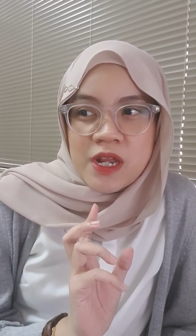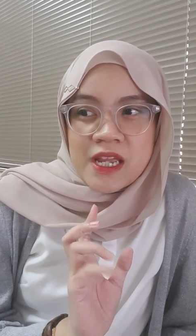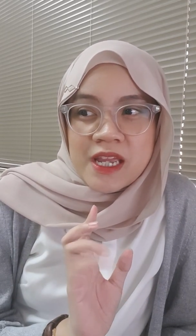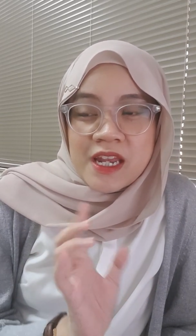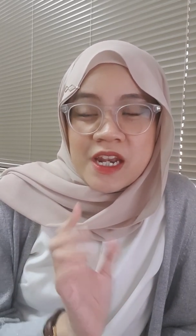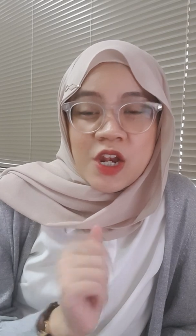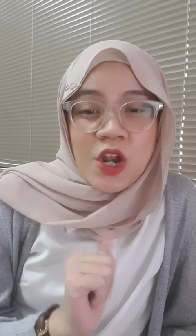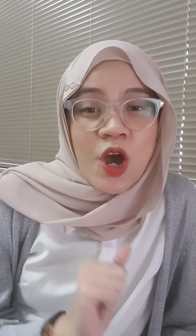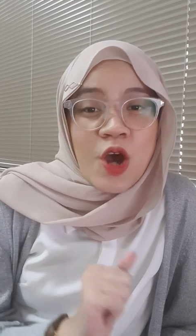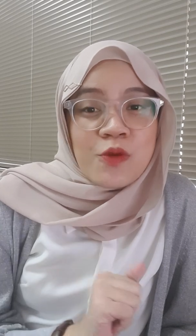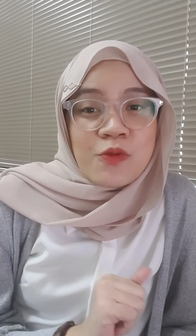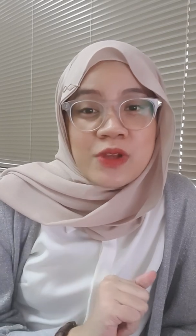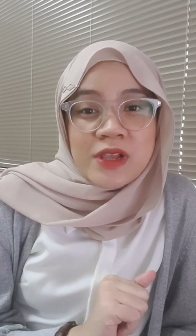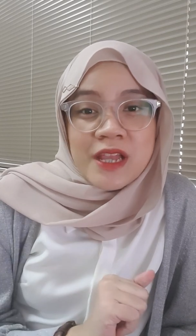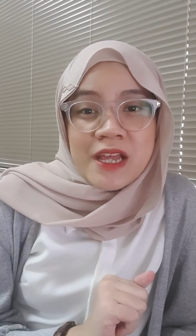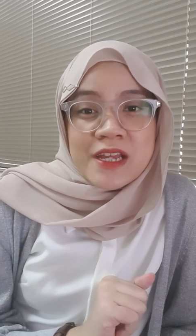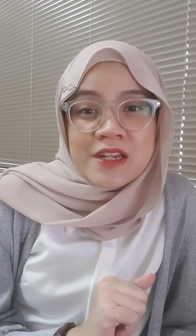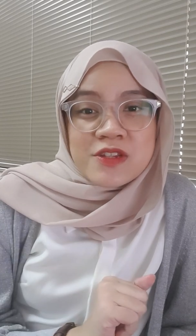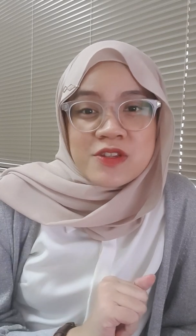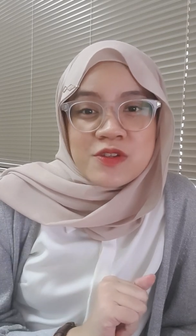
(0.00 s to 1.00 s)
cannot
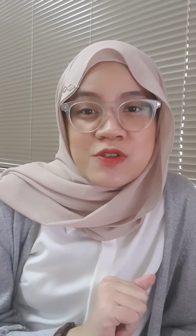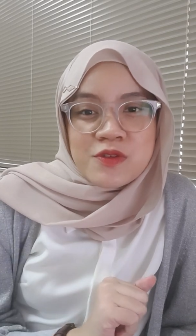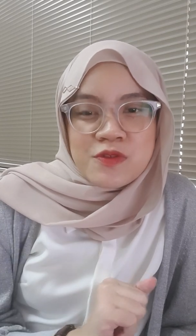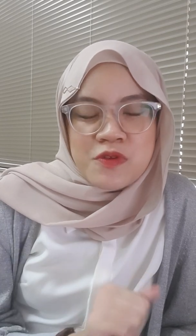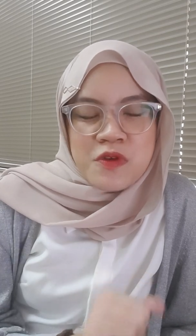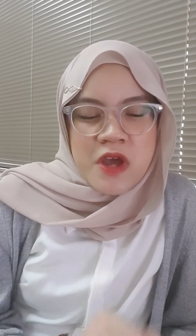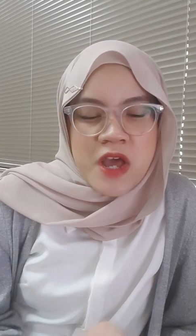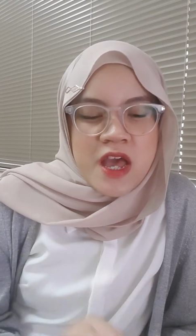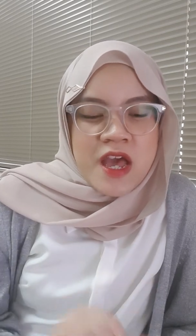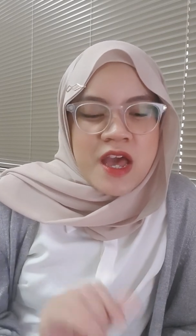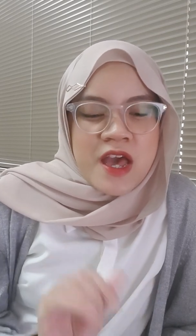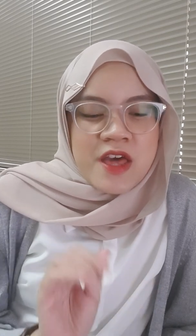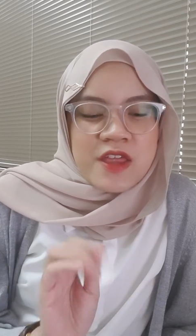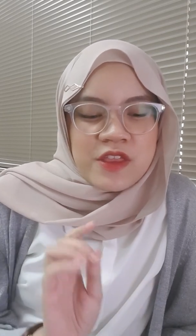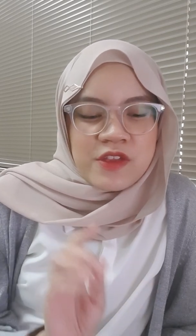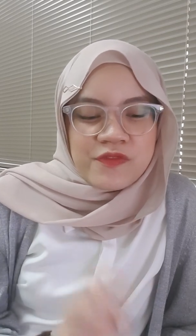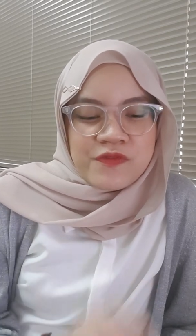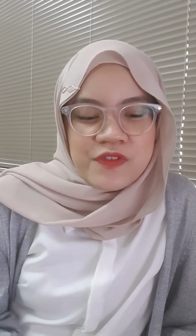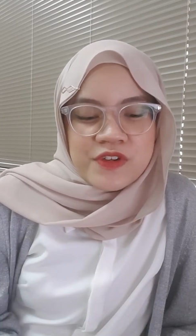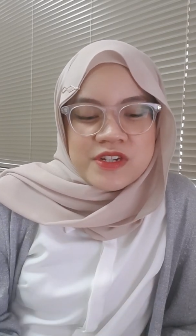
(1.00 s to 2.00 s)
relate to.
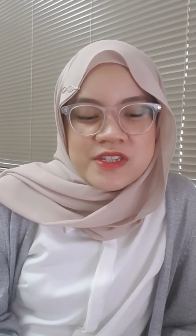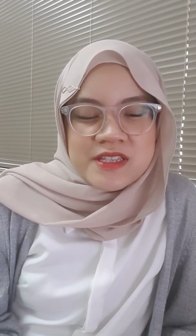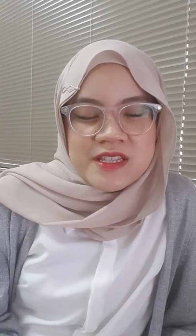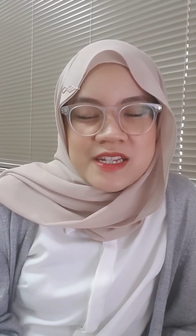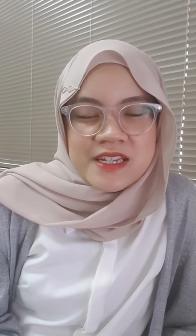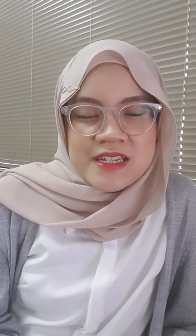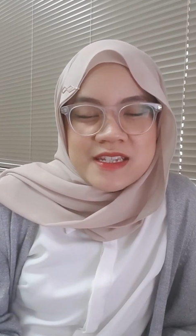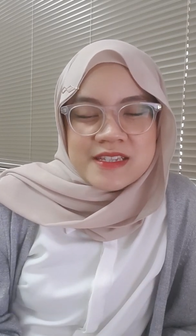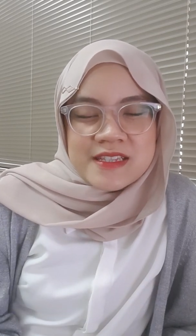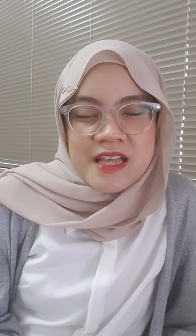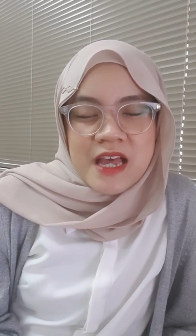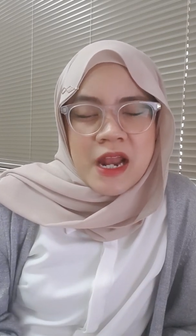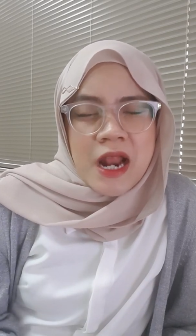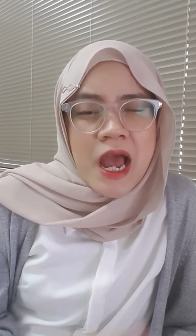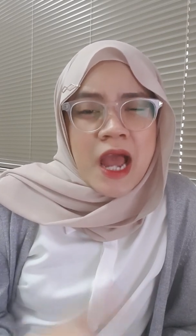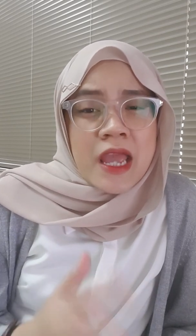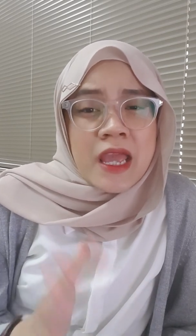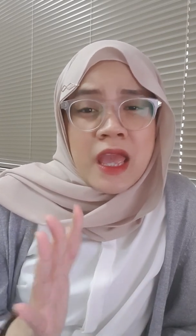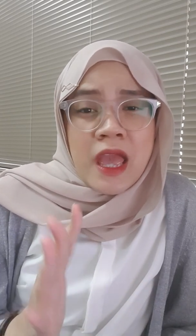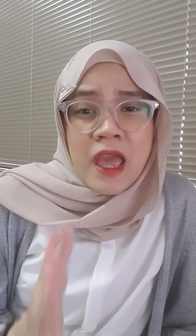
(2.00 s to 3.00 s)
The first thing is that
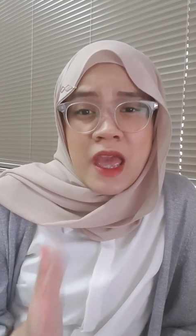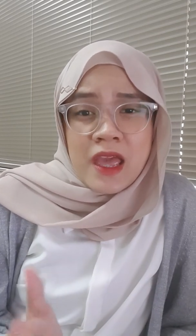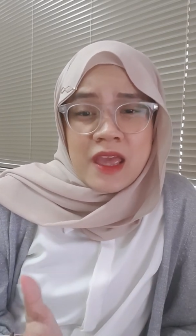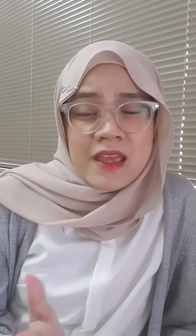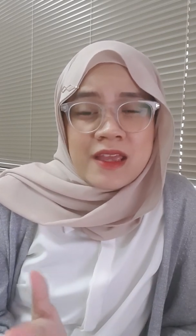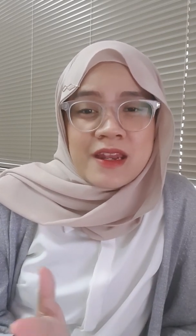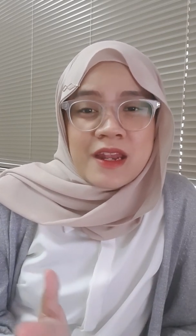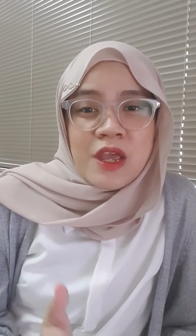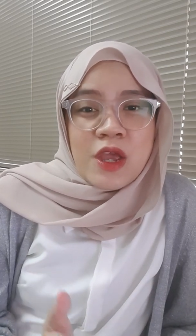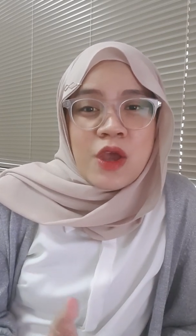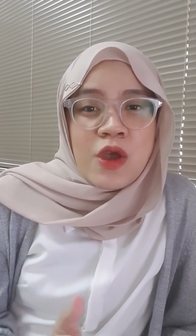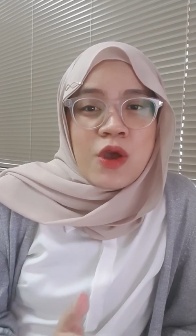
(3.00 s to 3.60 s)
I hate